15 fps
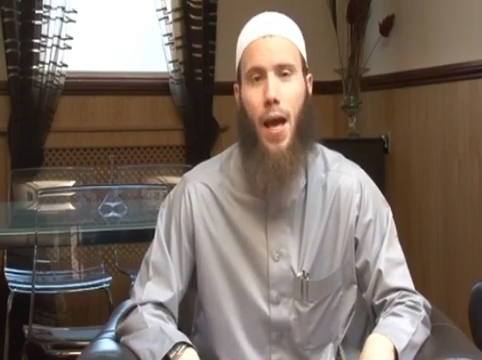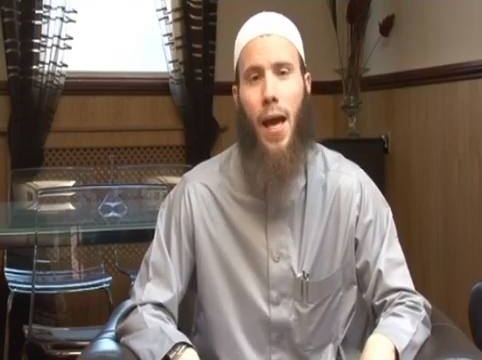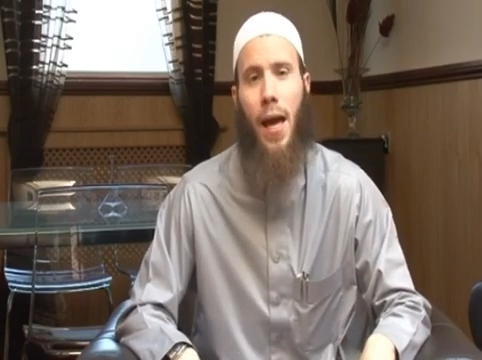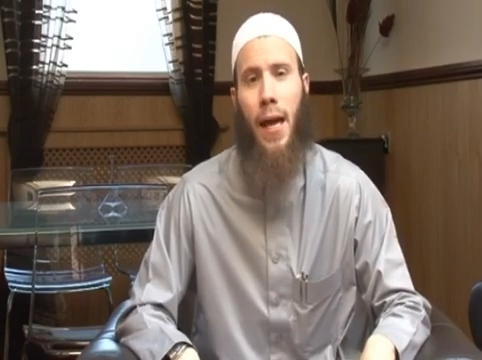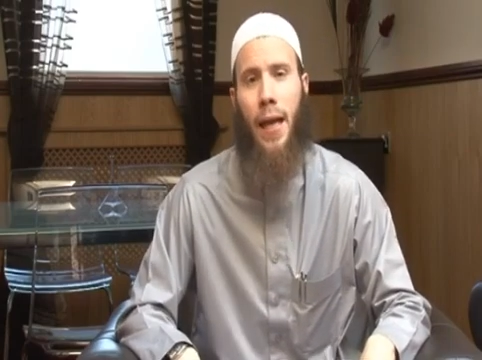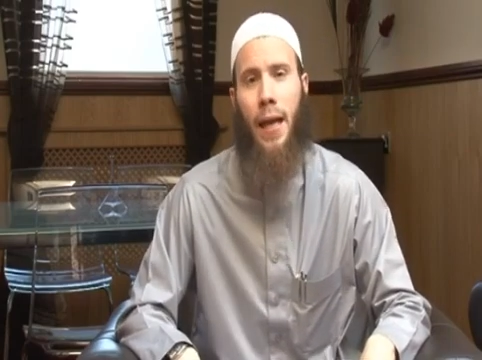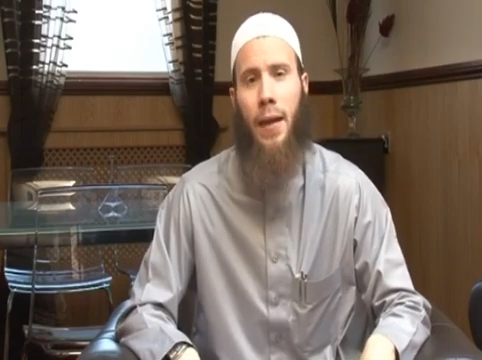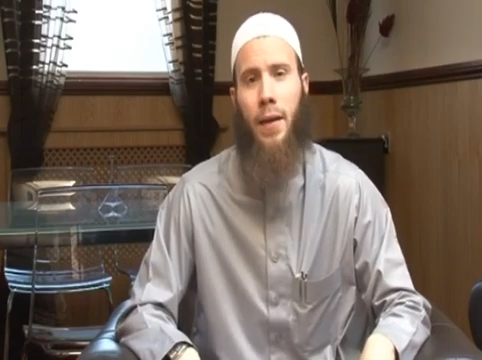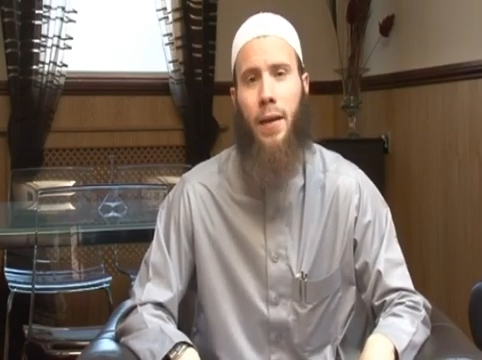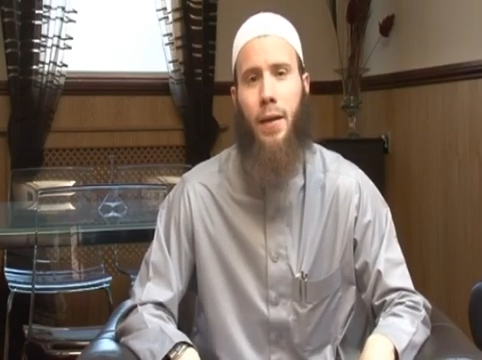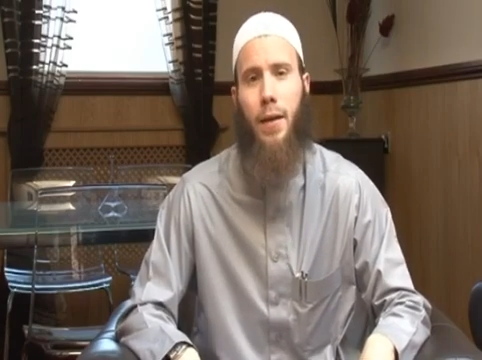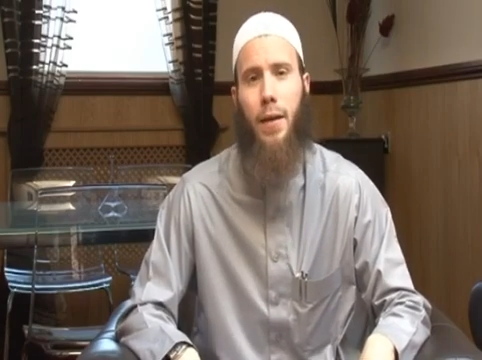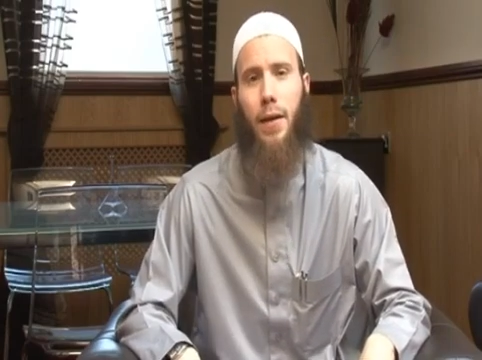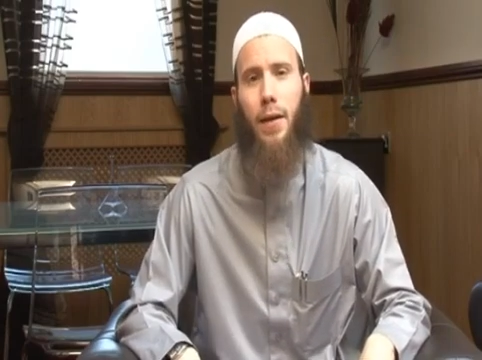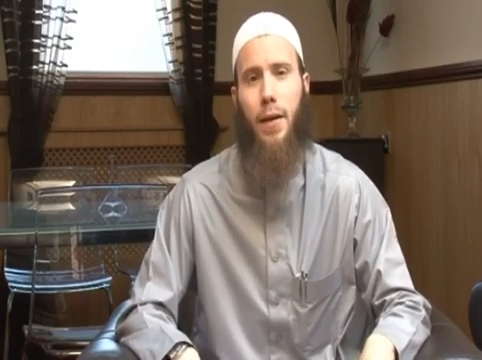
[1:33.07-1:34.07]

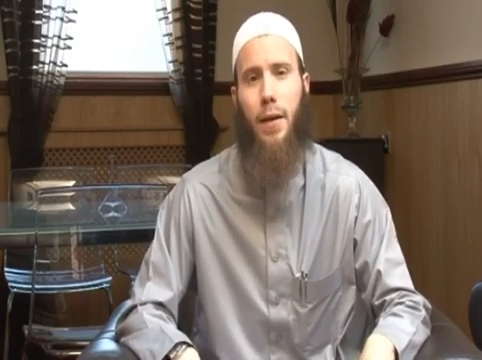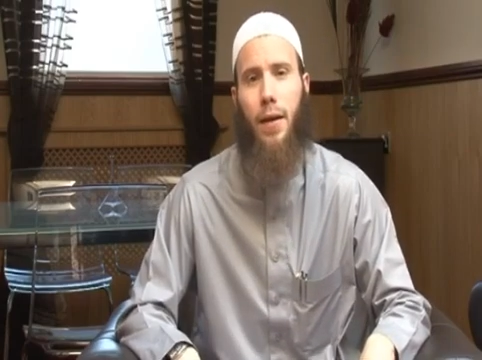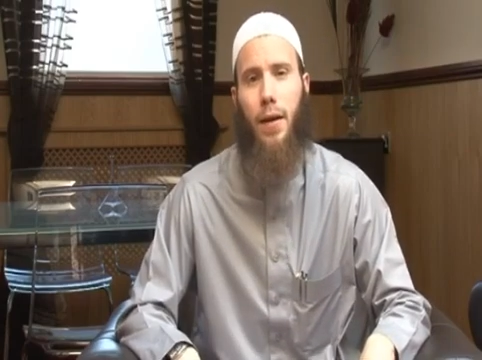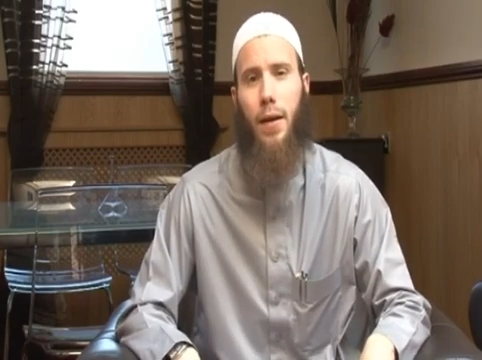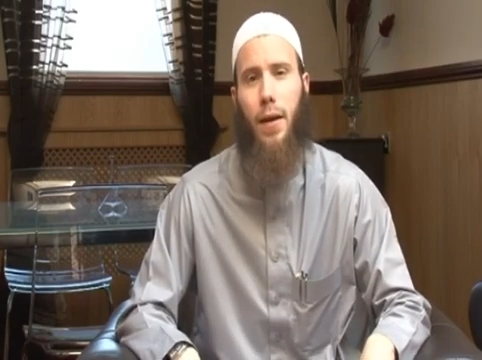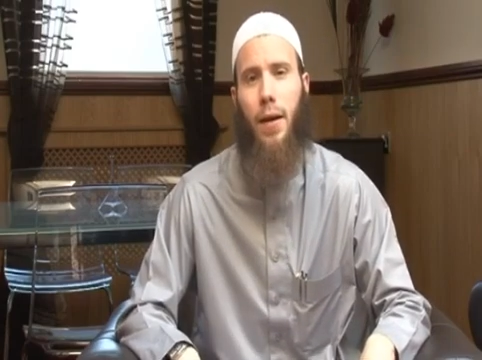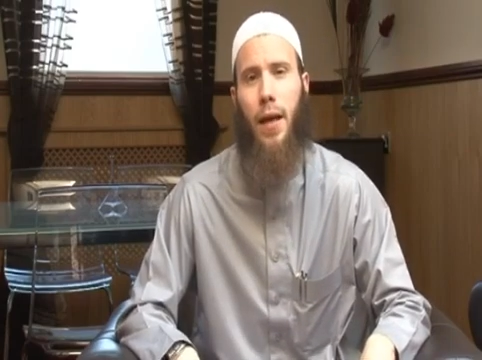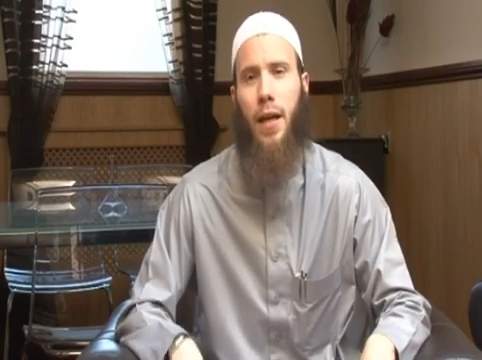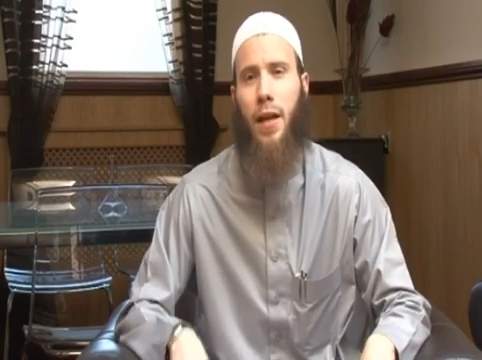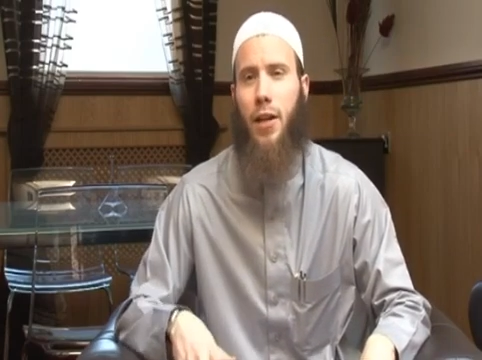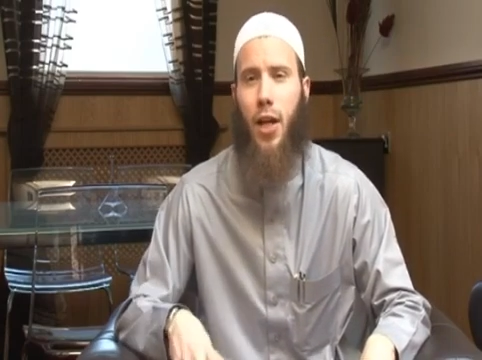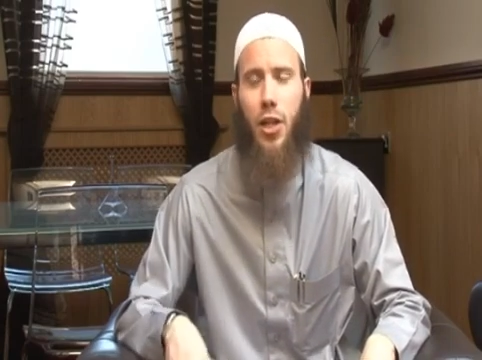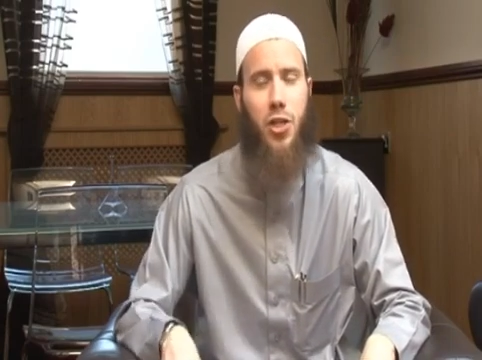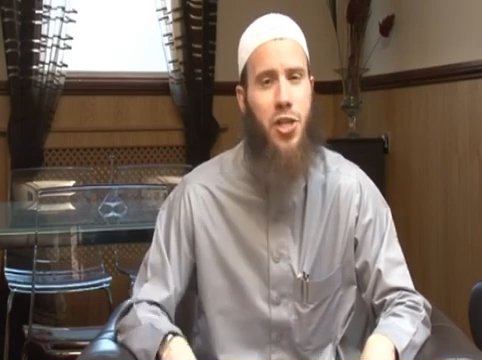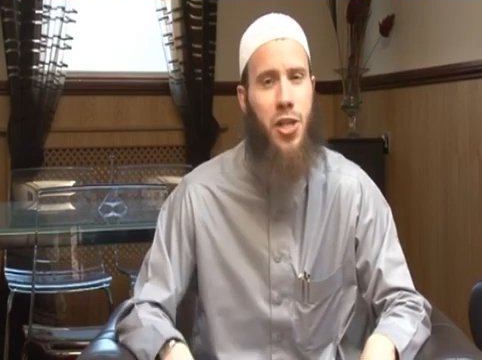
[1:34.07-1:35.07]
And in a
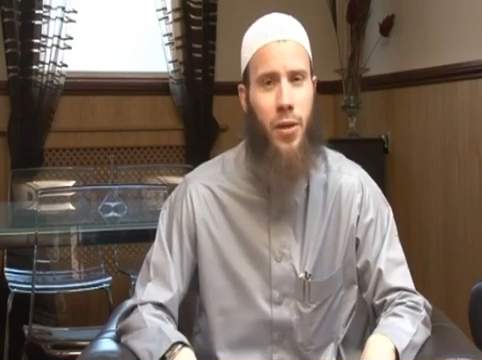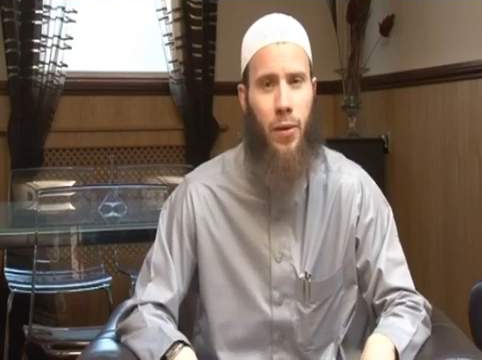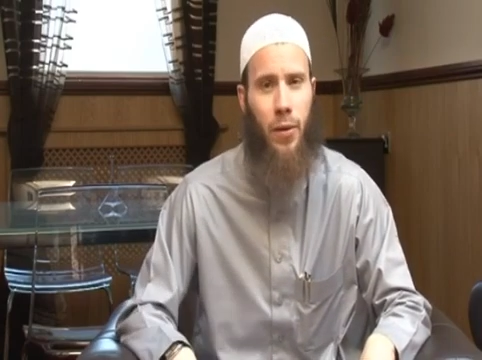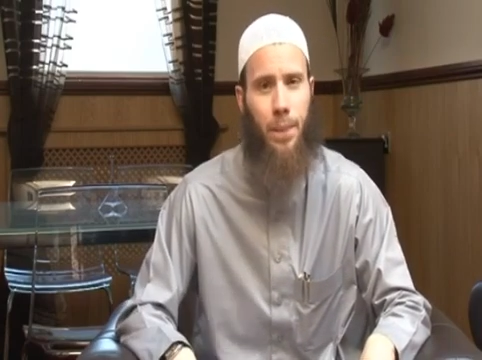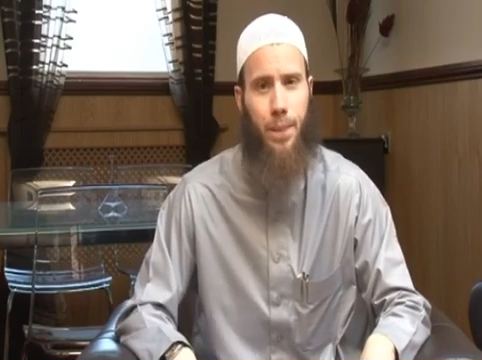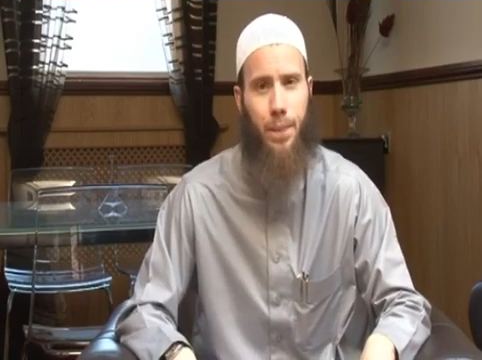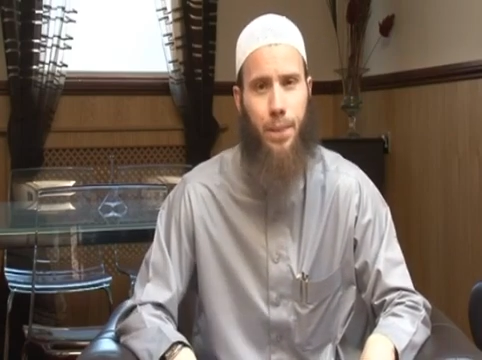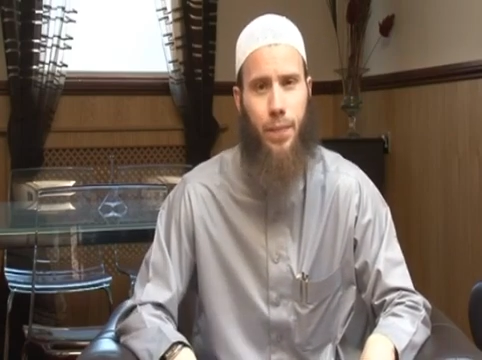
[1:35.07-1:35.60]
nutshell,